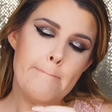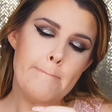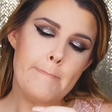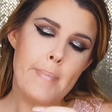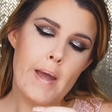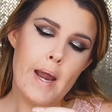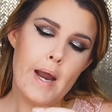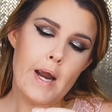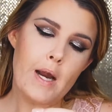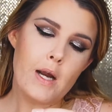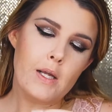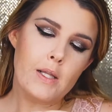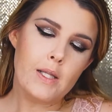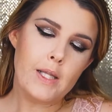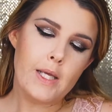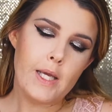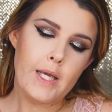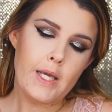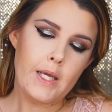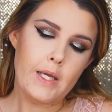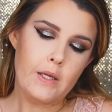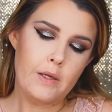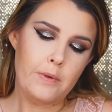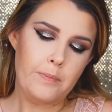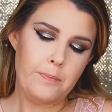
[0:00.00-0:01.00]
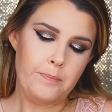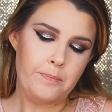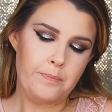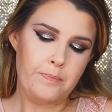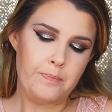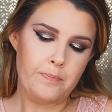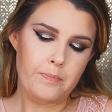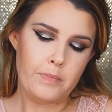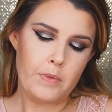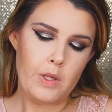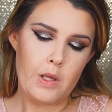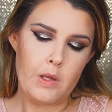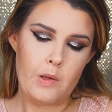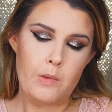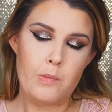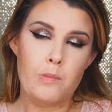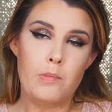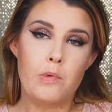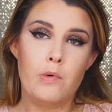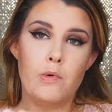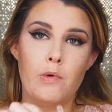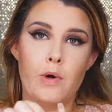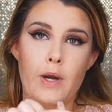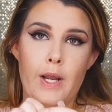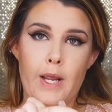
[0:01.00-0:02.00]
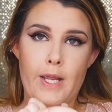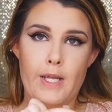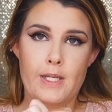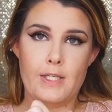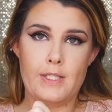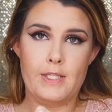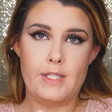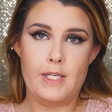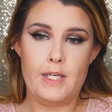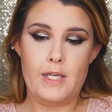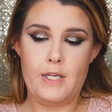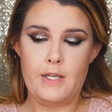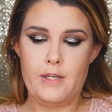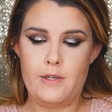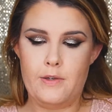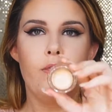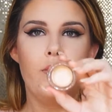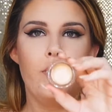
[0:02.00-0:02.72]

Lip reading: Barely Branded.